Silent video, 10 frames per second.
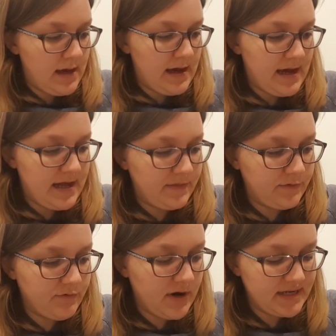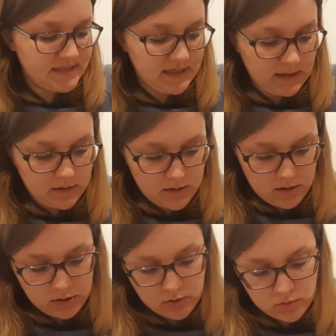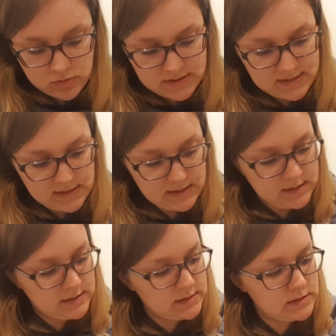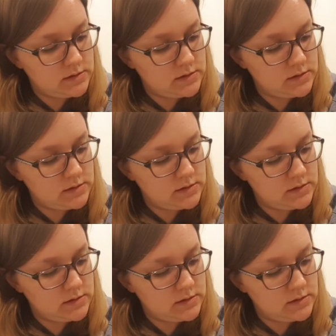And the writing uses